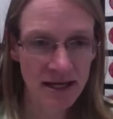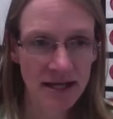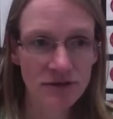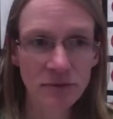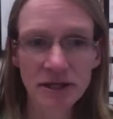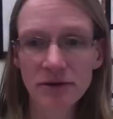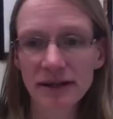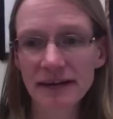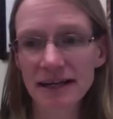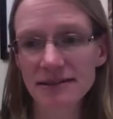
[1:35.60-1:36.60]
And so we know
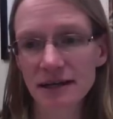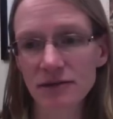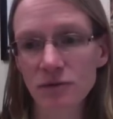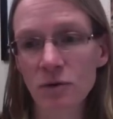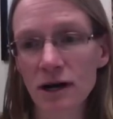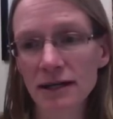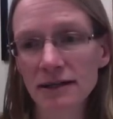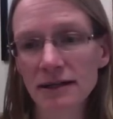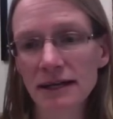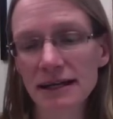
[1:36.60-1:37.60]
that that's kind of
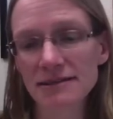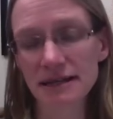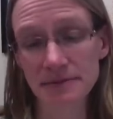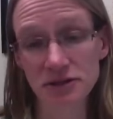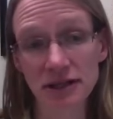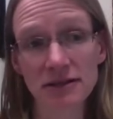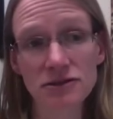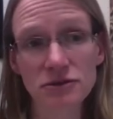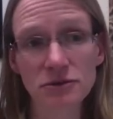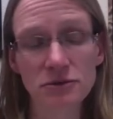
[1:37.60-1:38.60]
one exception
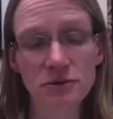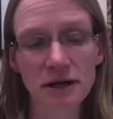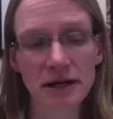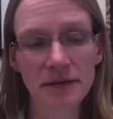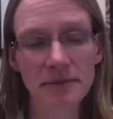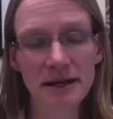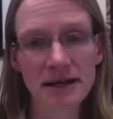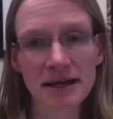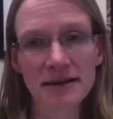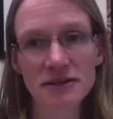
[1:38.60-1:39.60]
to um,
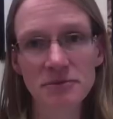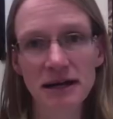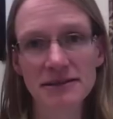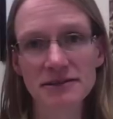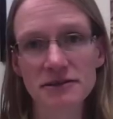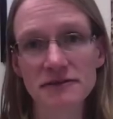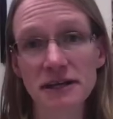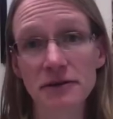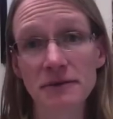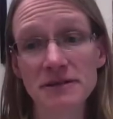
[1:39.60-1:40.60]
this process of
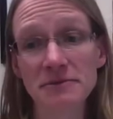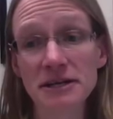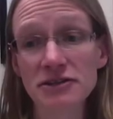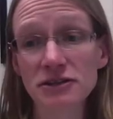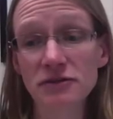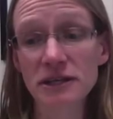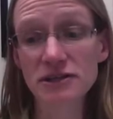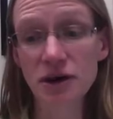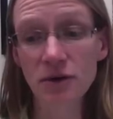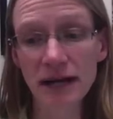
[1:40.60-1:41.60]
cellular respiration if we
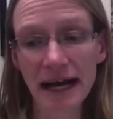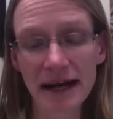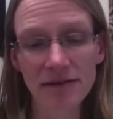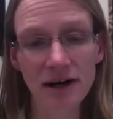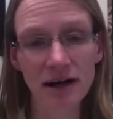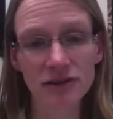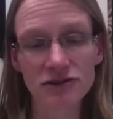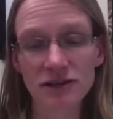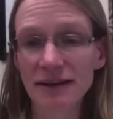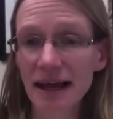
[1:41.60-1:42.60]
don't have
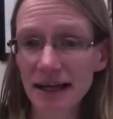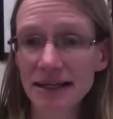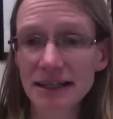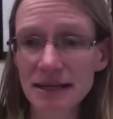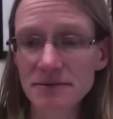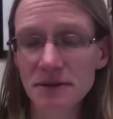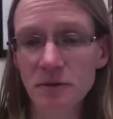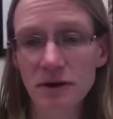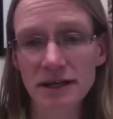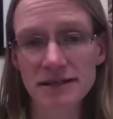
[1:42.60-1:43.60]
oxygen. And that can keep some
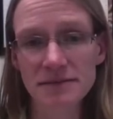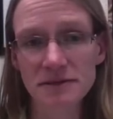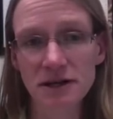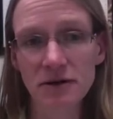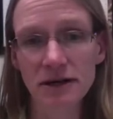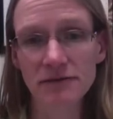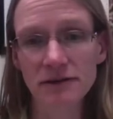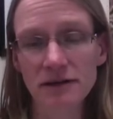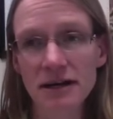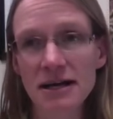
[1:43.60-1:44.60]
organisms going
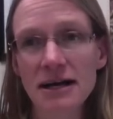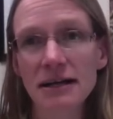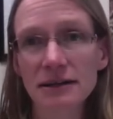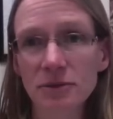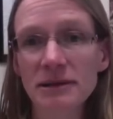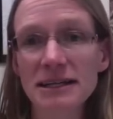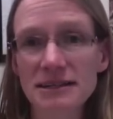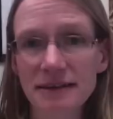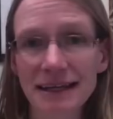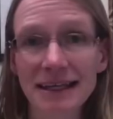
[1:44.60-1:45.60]
for a little bit
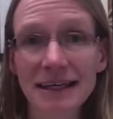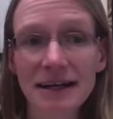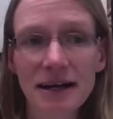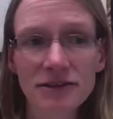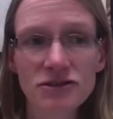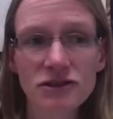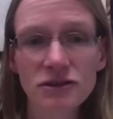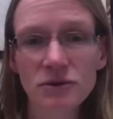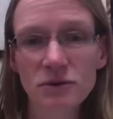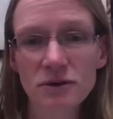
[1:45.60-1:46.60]
until they can get
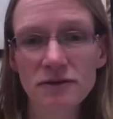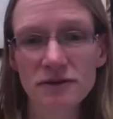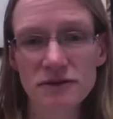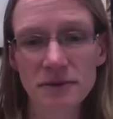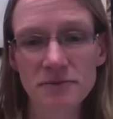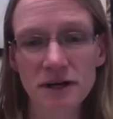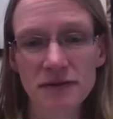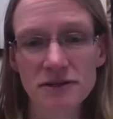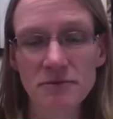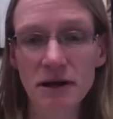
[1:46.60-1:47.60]
oxygen, or for some
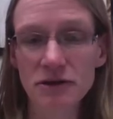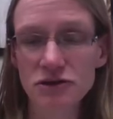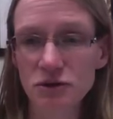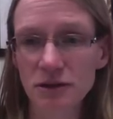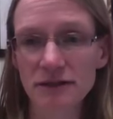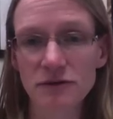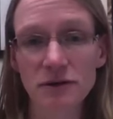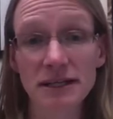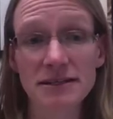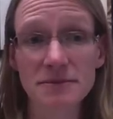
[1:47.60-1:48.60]
kind of smaller, short lived
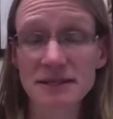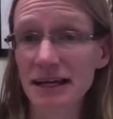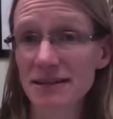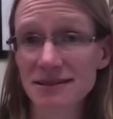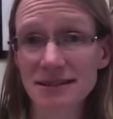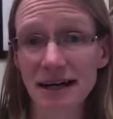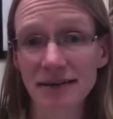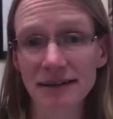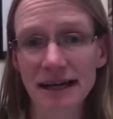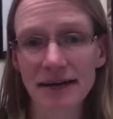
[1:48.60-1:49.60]
organisms, that's
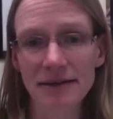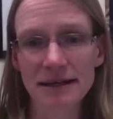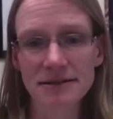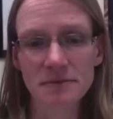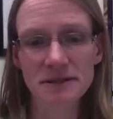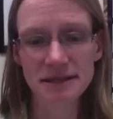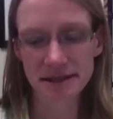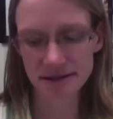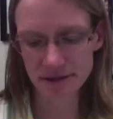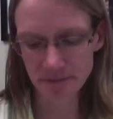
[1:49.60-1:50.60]
entirely how they
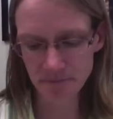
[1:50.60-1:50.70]
subsist.